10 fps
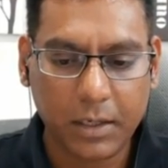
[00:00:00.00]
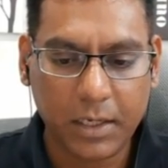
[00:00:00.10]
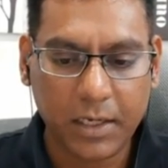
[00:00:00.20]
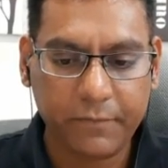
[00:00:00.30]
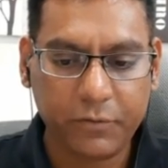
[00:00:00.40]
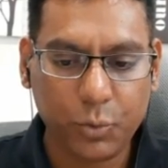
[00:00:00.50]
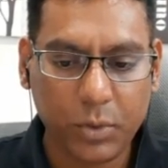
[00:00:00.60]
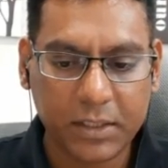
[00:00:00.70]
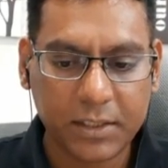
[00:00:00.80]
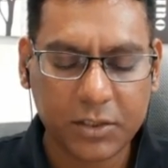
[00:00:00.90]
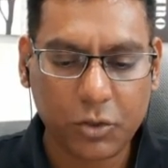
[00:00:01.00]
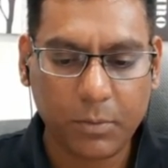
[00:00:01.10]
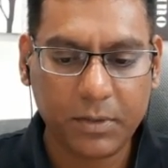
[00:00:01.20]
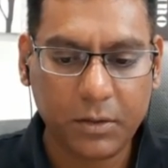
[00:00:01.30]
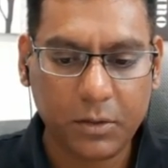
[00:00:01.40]
I have 2x as
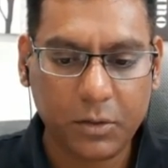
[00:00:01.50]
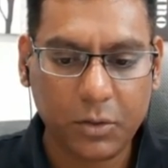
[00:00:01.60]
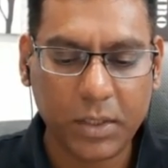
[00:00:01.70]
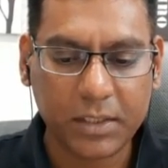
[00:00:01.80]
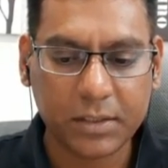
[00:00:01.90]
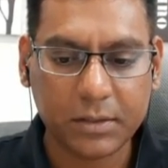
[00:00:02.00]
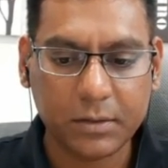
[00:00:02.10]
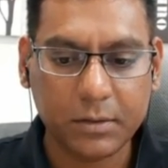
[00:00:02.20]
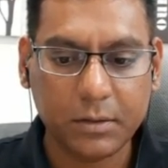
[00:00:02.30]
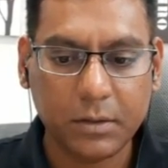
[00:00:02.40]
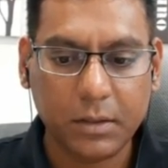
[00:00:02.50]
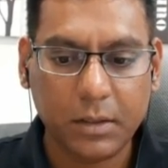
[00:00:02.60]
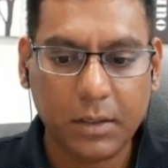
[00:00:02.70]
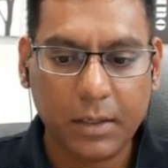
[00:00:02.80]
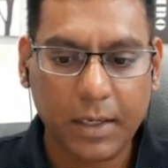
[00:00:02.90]
common, 2x,
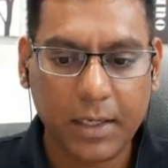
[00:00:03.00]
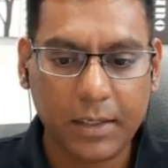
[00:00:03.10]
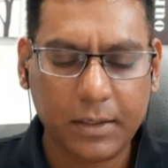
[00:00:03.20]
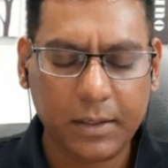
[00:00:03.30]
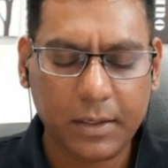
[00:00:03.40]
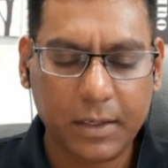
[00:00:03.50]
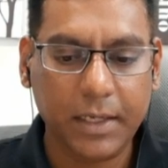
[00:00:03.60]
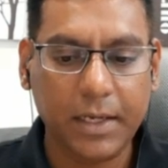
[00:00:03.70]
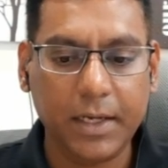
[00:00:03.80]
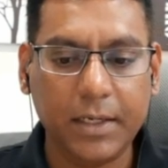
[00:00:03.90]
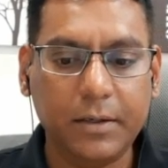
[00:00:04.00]
and I get